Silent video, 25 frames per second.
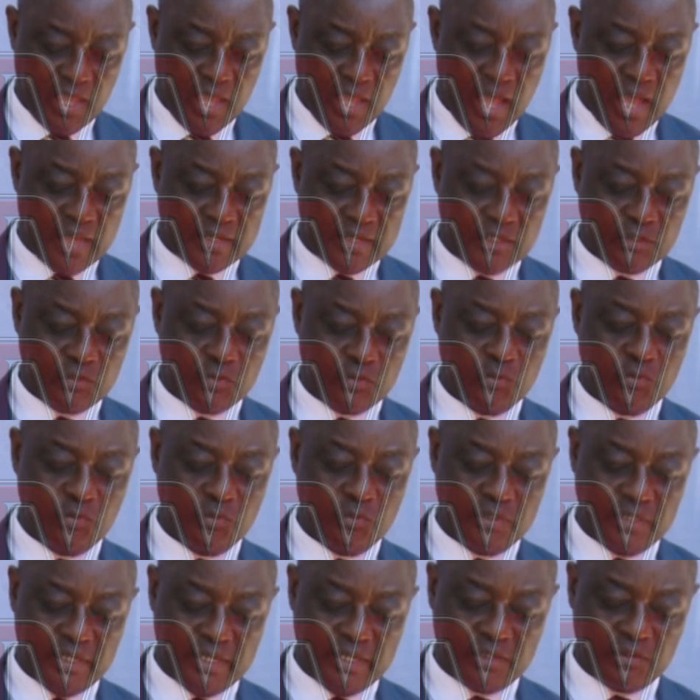and
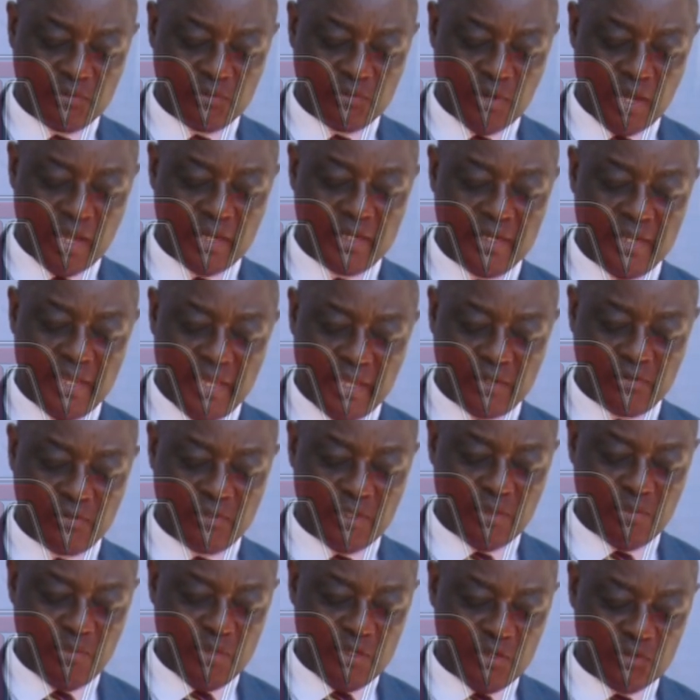strictly to adhere to
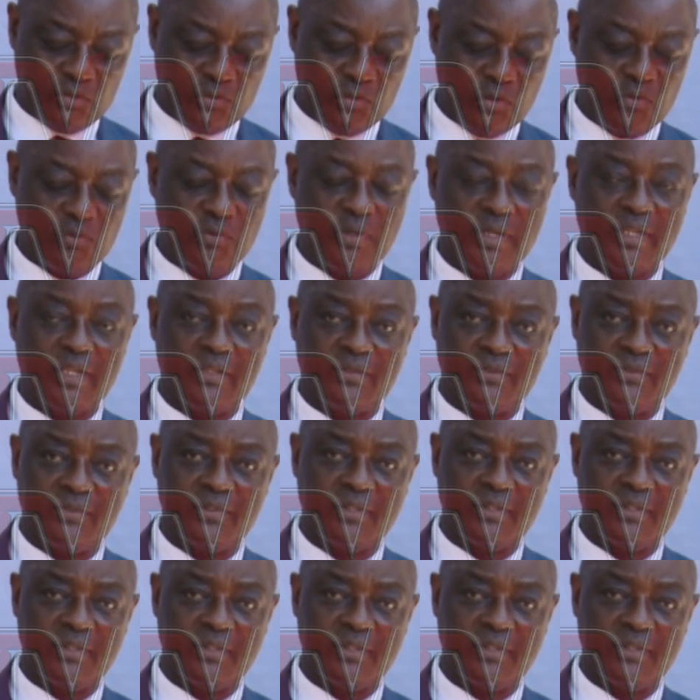the Ministry of Health